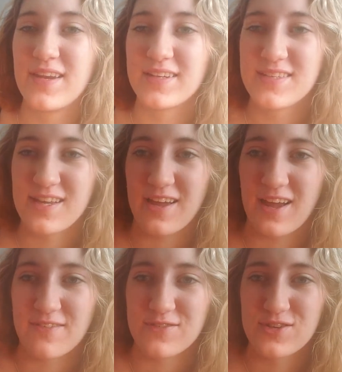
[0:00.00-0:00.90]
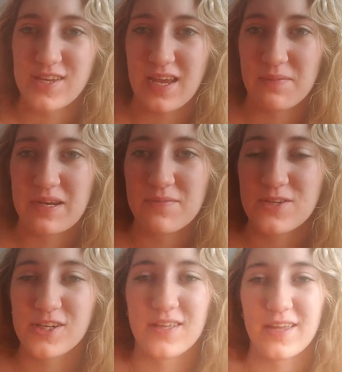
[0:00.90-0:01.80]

The next thing I have is just handmade in Michigan.